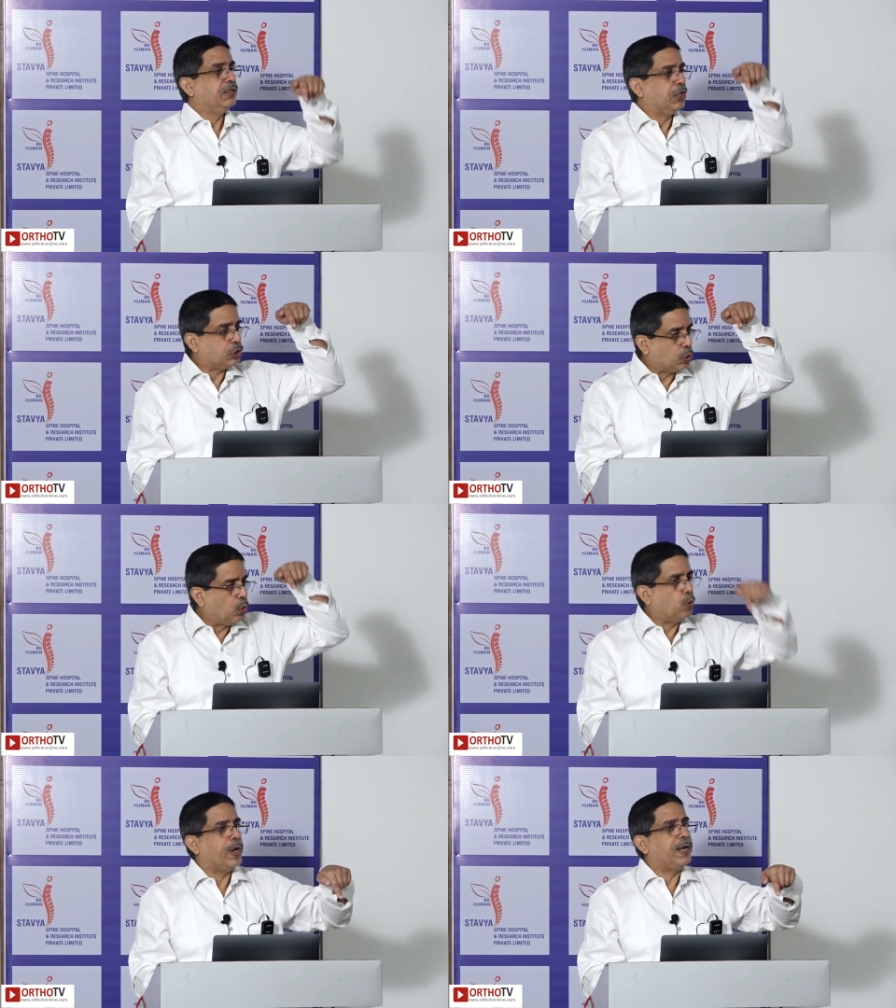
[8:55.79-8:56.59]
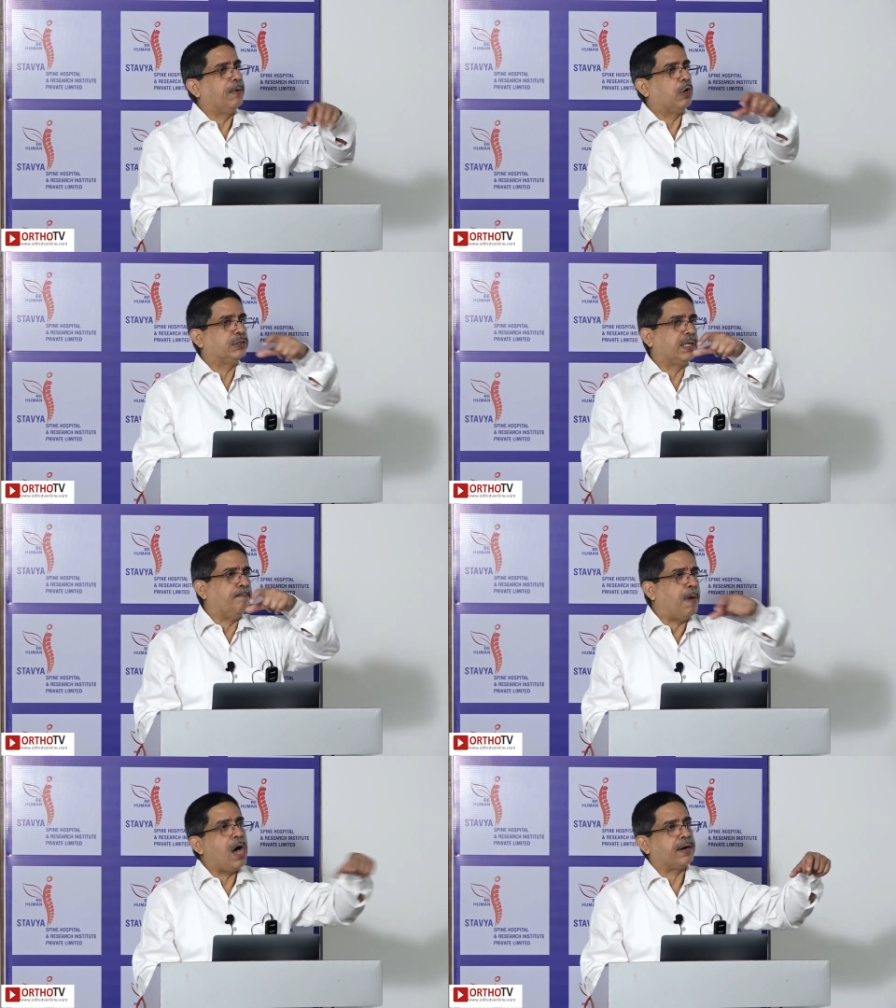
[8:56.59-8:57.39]
the screw going because the
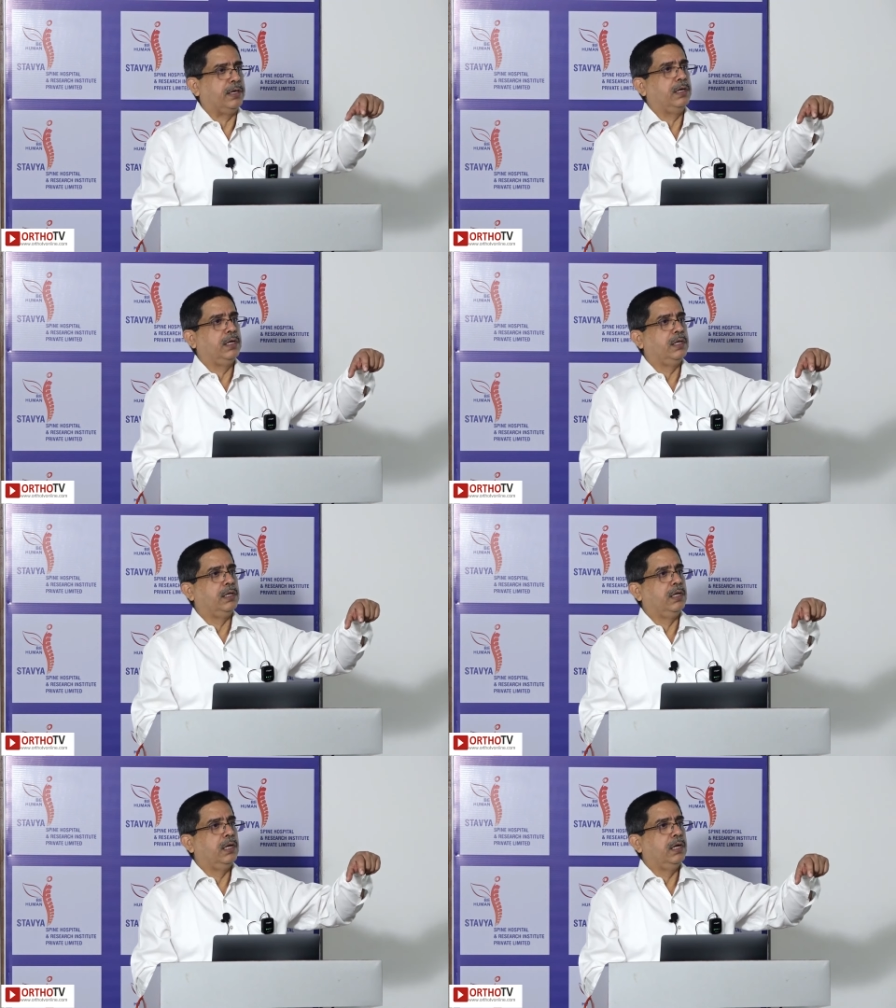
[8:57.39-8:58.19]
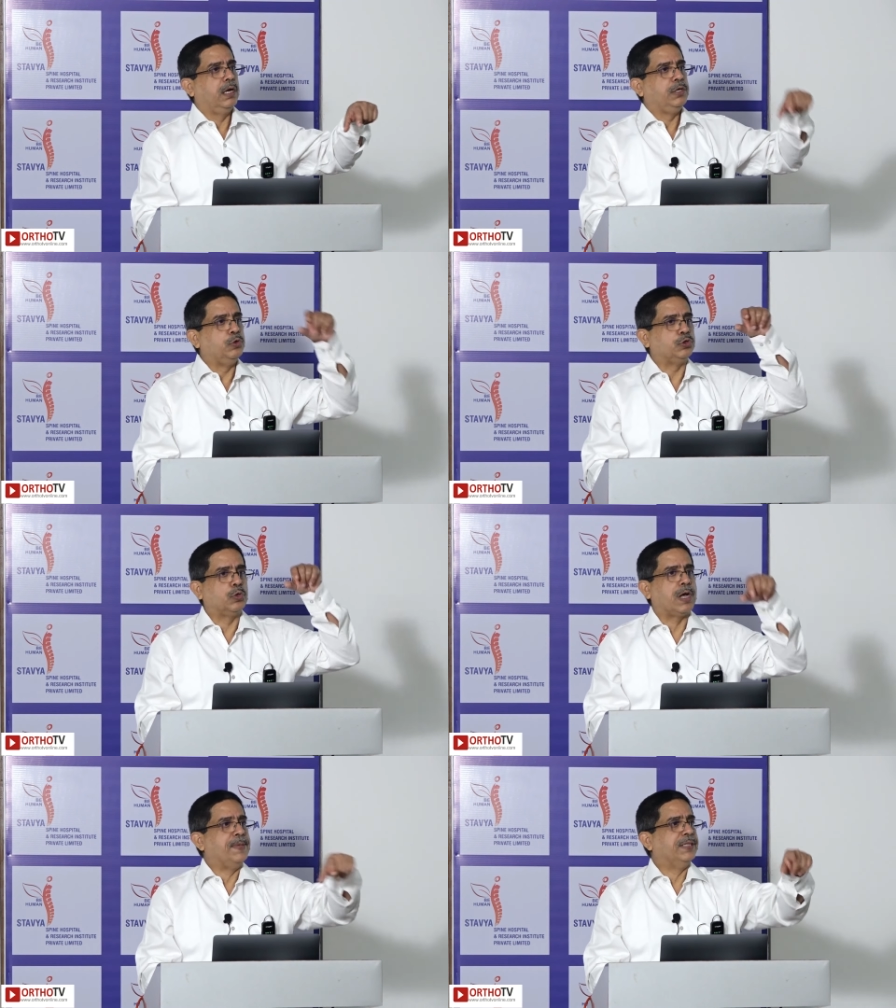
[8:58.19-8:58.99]
bar used
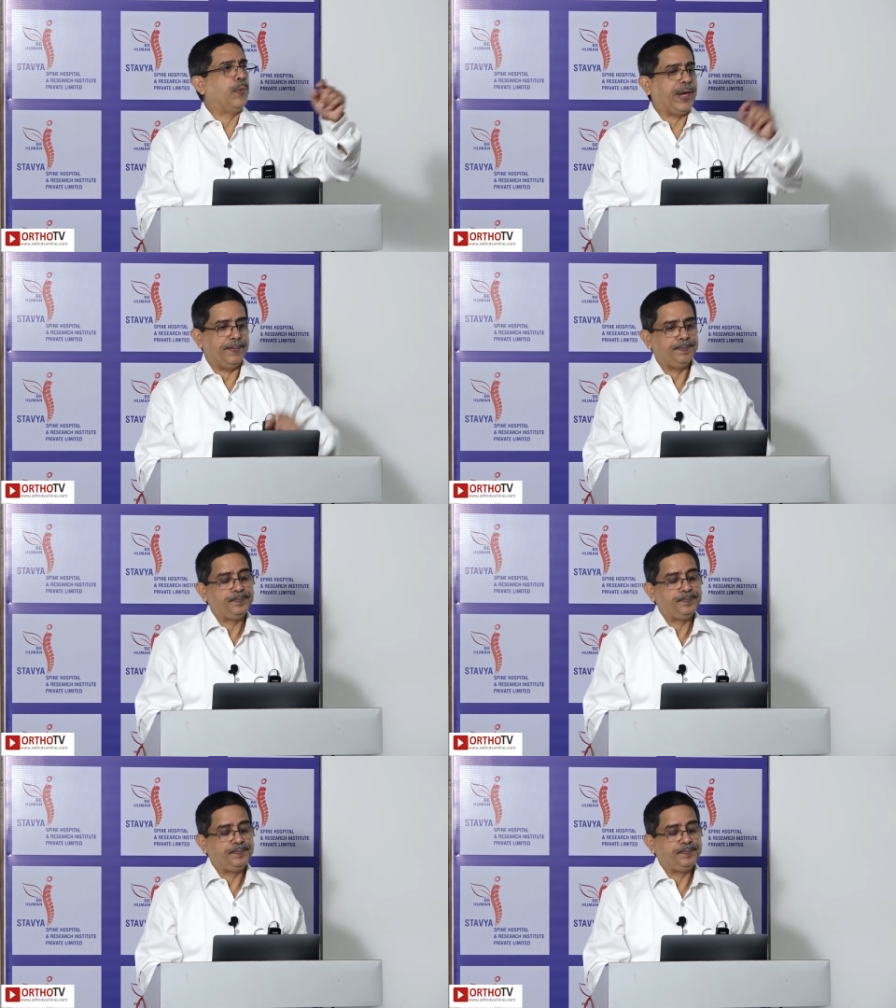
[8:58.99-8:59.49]
to come in the way.